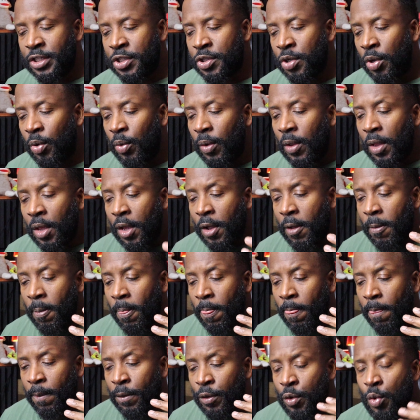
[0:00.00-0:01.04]
So
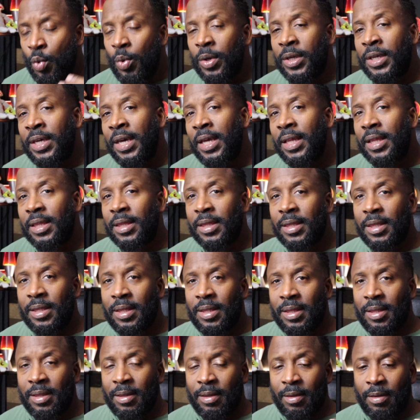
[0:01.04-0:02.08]
you get
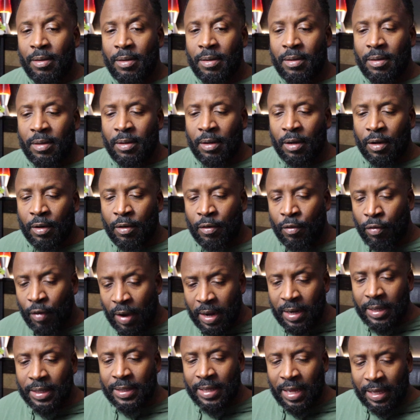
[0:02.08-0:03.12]
the
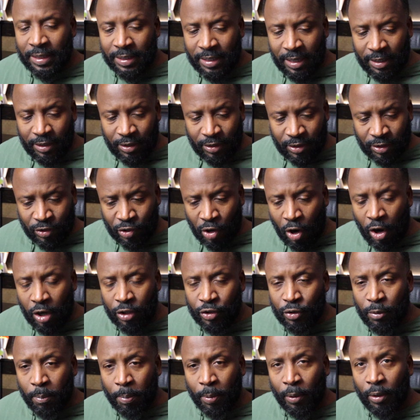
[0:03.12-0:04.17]
credit that they
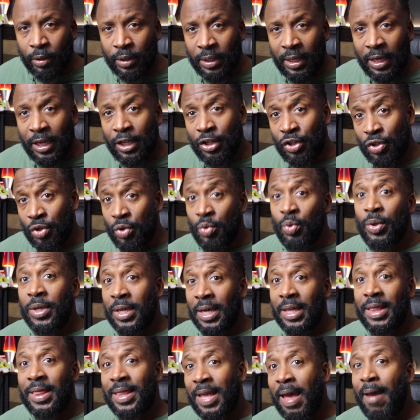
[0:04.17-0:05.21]
charge you per year, you
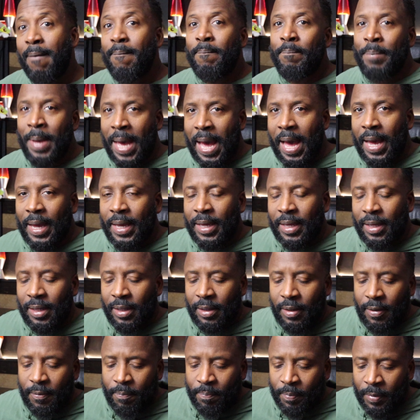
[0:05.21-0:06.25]
get that back,
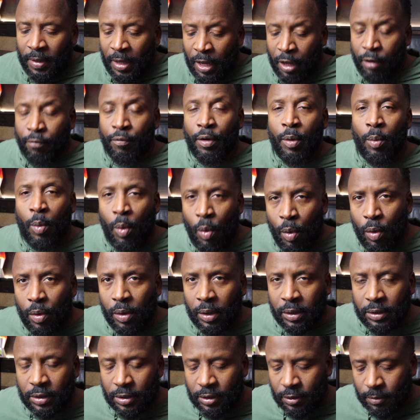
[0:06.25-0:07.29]
and
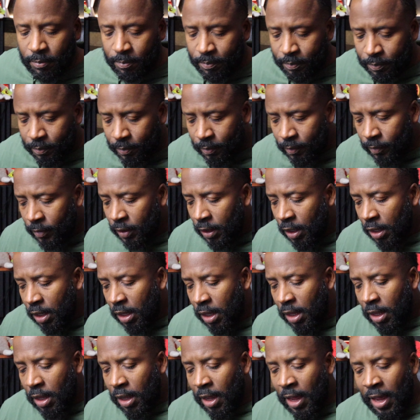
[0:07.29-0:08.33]
rewards.
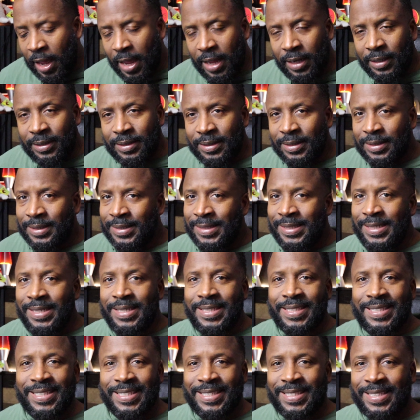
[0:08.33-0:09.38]
And
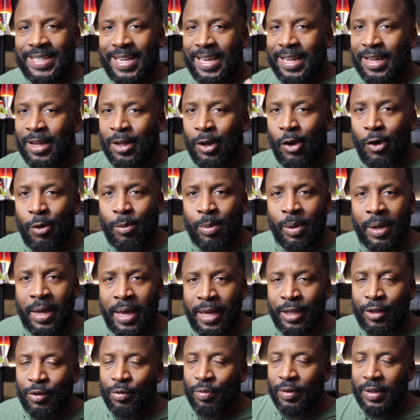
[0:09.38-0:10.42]
needless to say, global
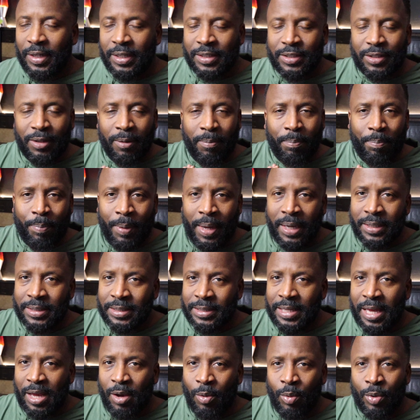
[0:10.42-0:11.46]
entry is the
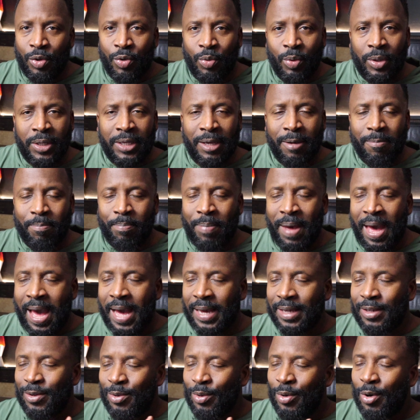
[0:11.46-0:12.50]
best thing. When you get
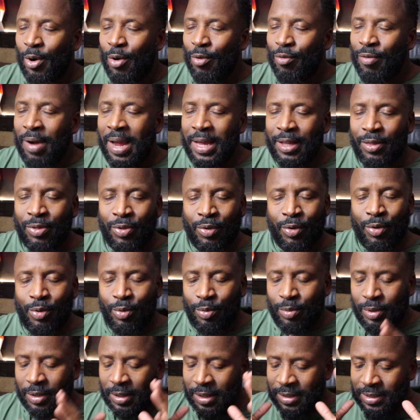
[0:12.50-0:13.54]
back, you go right
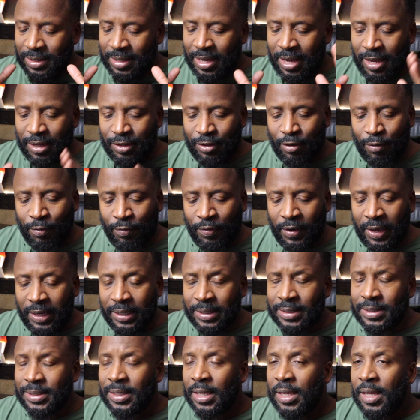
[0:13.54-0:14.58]
through. They scan your
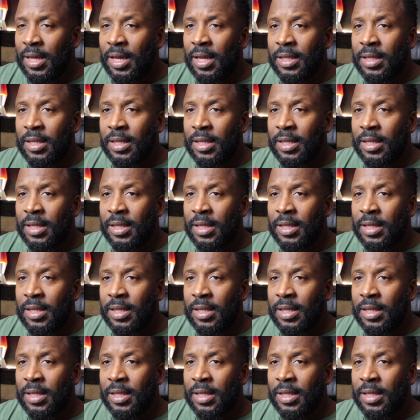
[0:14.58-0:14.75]
face.